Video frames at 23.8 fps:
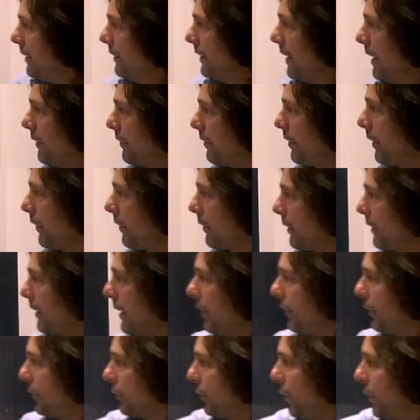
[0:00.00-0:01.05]
And then I was also
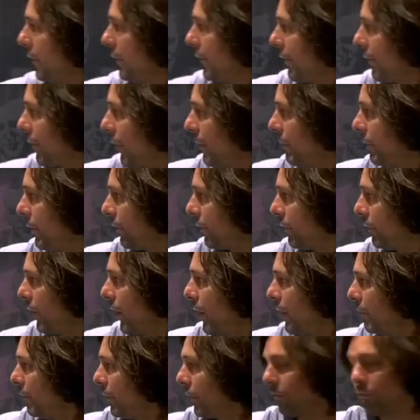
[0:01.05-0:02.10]
kind of throwing this
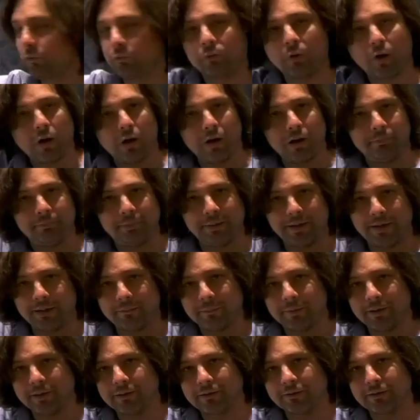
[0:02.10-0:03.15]
almost raw
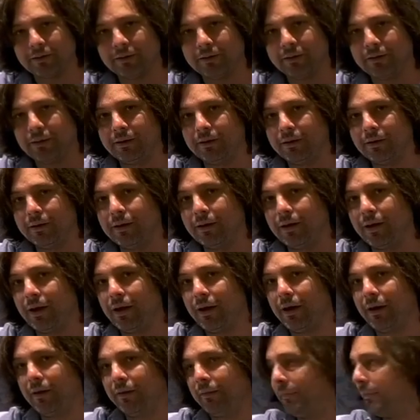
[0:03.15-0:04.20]
pigment
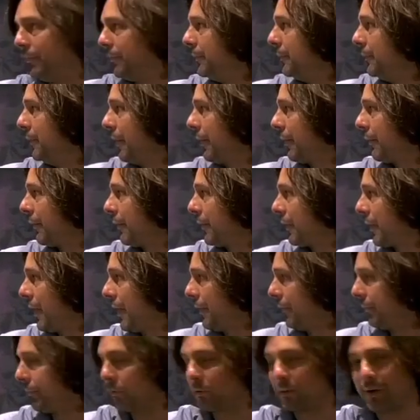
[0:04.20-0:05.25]
of this
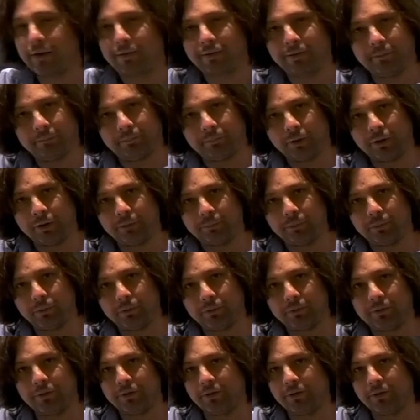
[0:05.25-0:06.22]
kind of fluorescent purple.